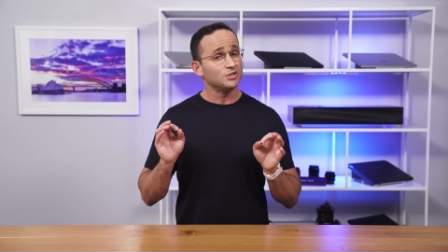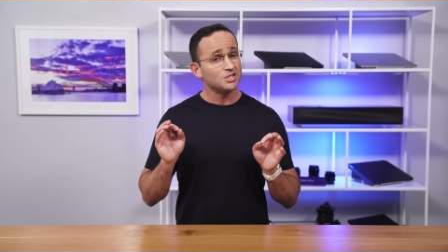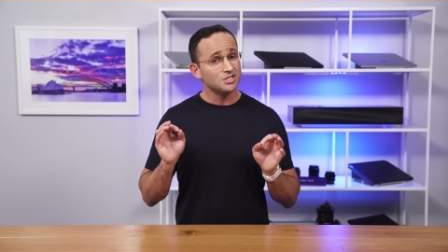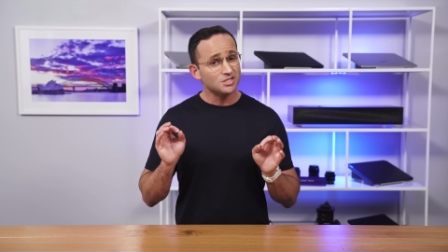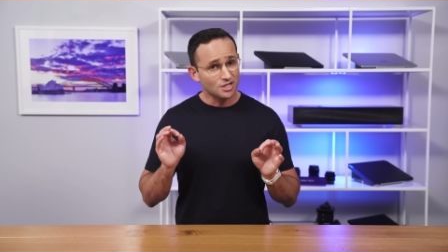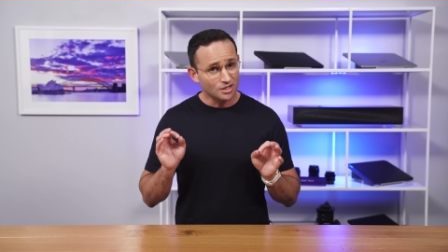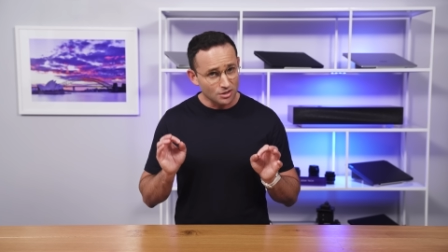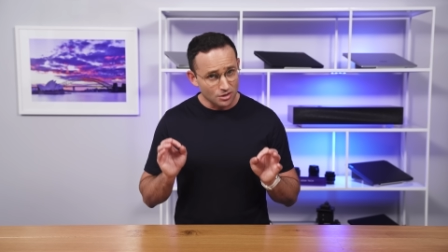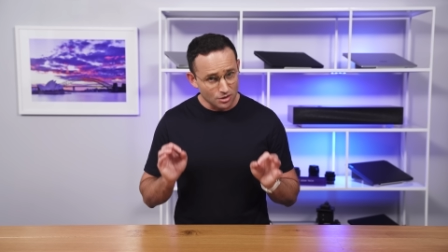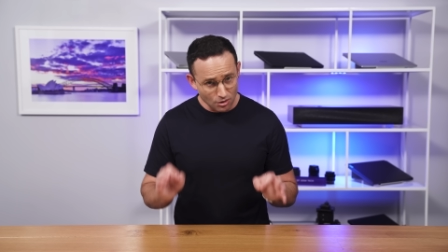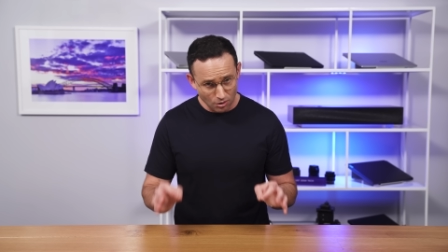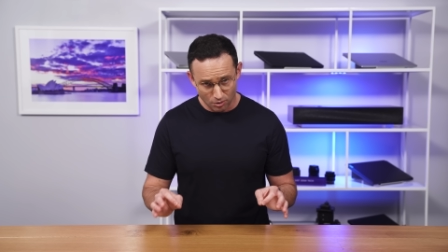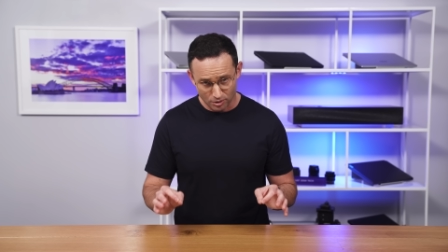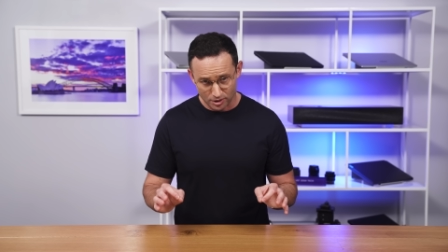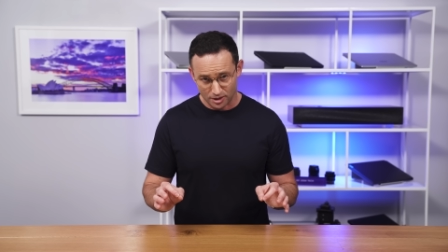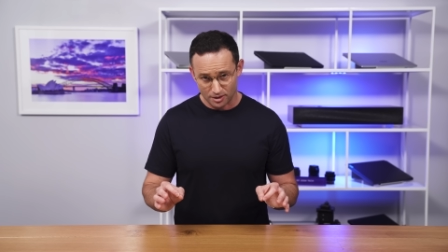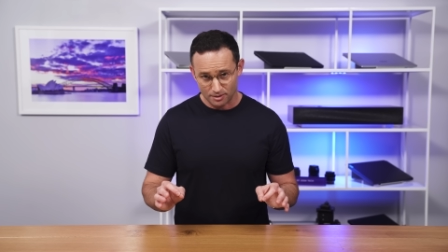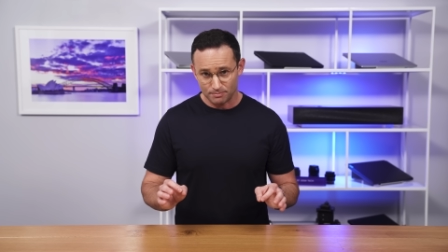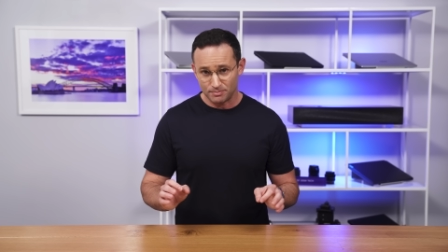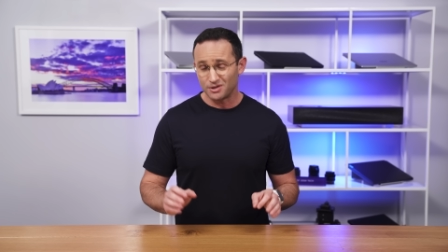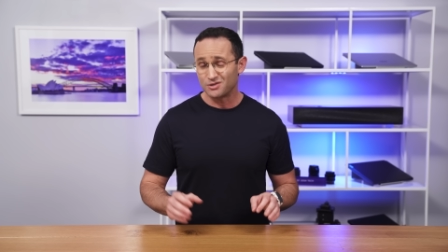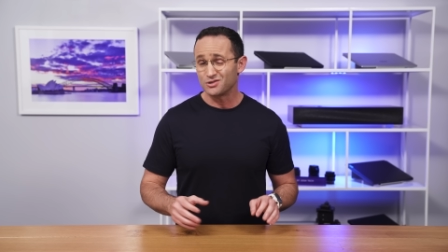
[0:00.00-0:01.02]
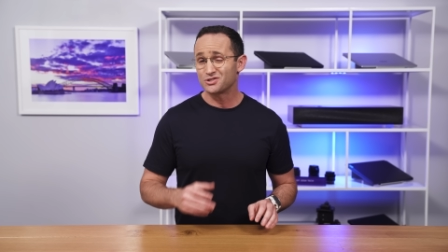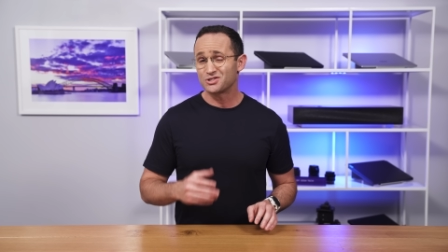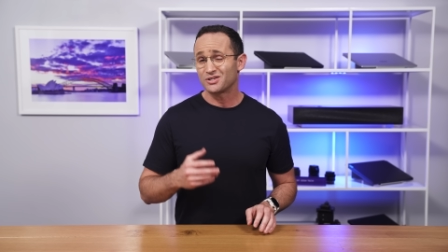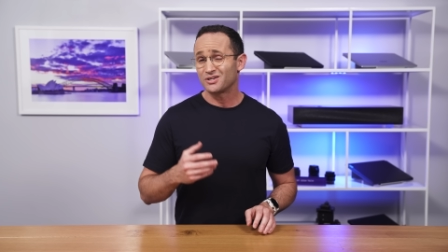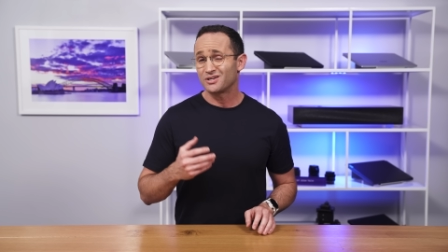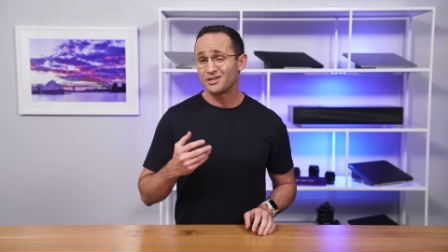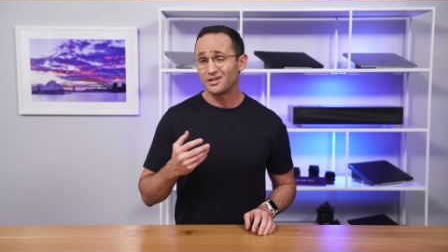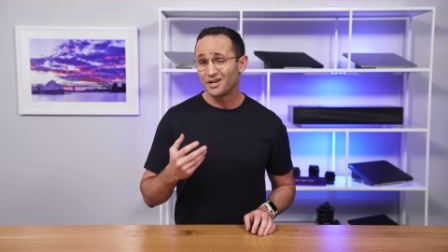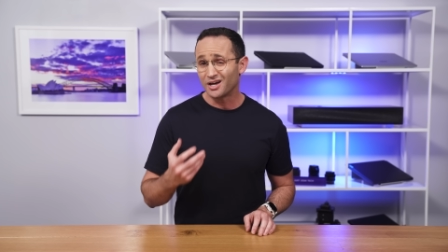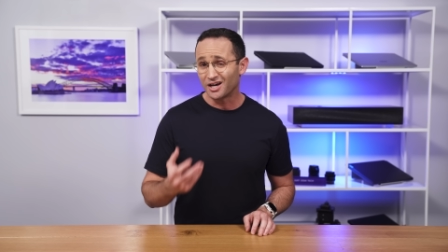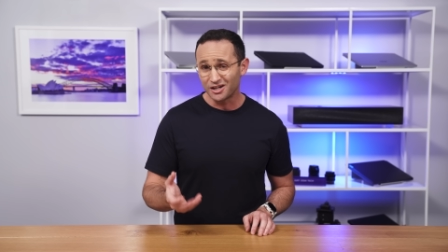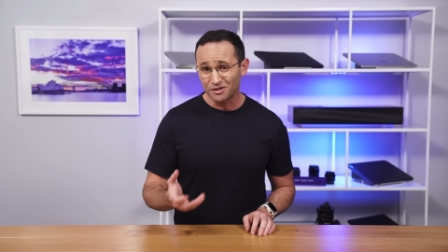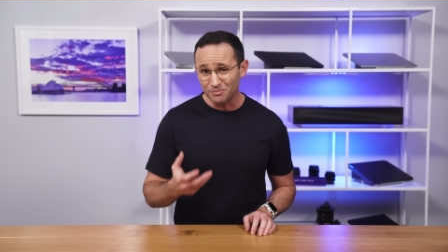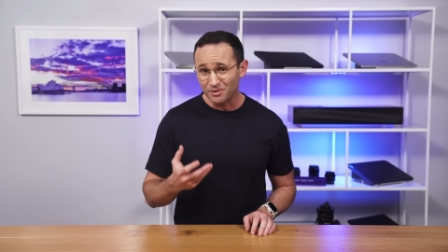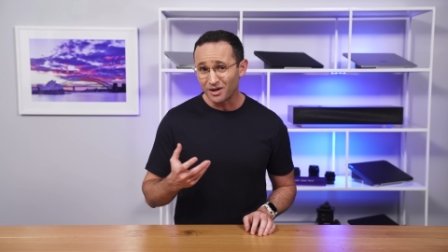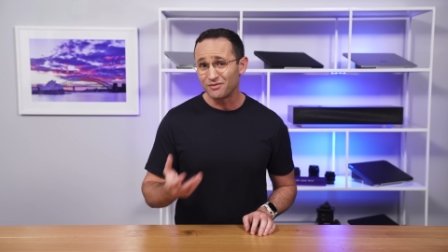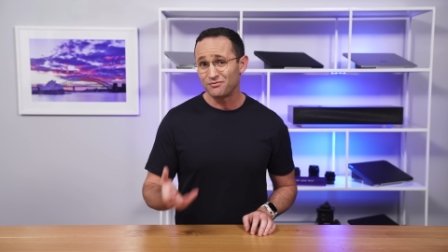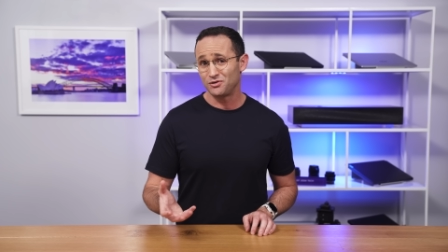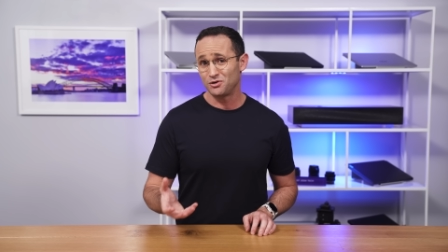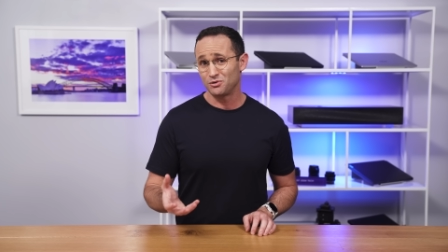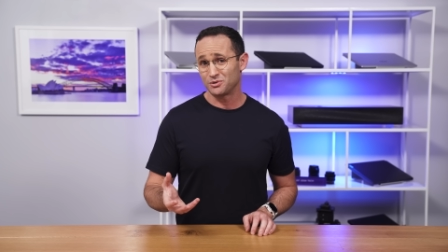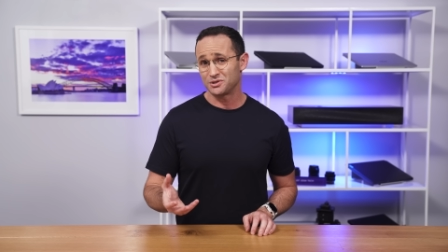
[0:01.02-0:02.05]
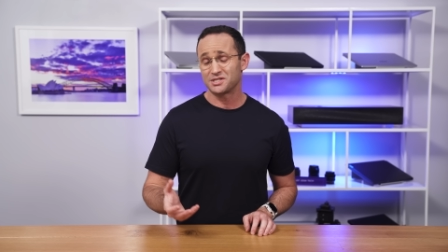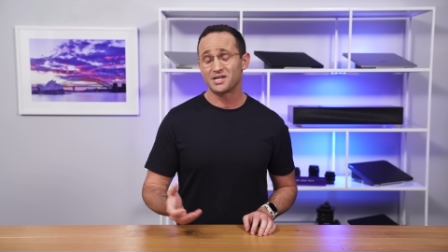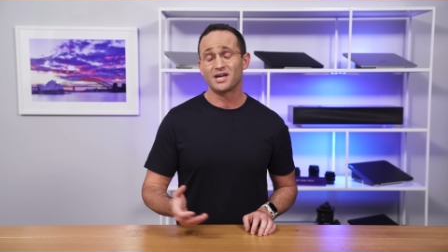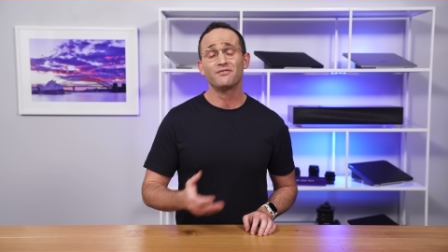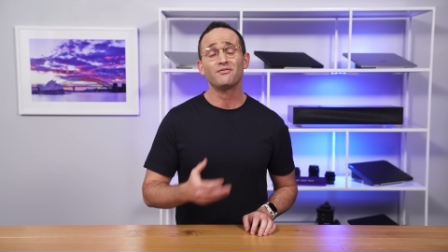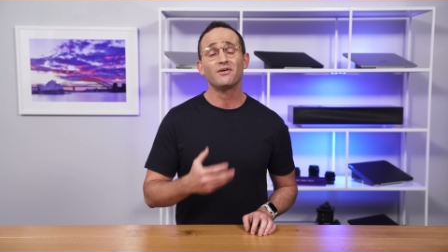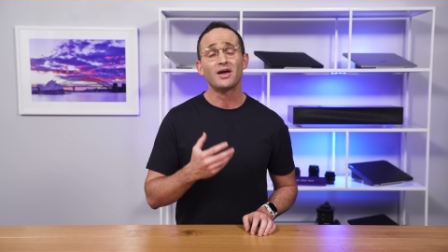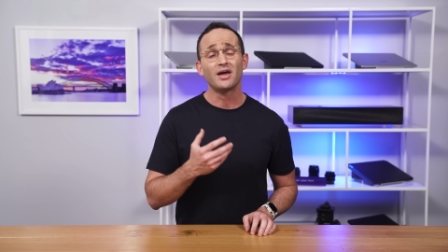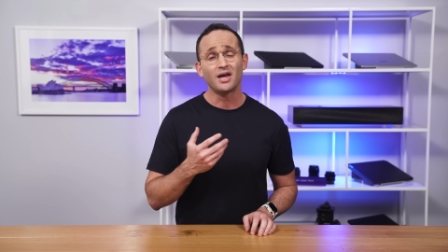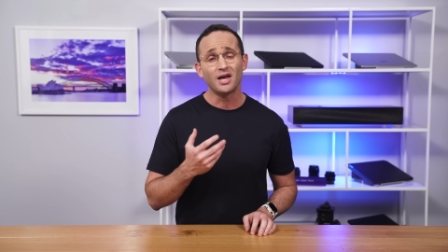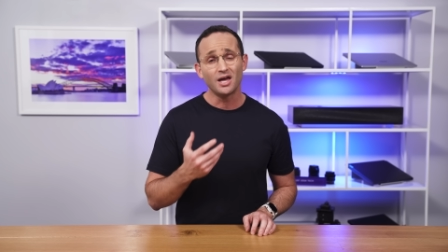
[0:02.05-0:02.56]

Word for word: which is annoying because none of my viewers have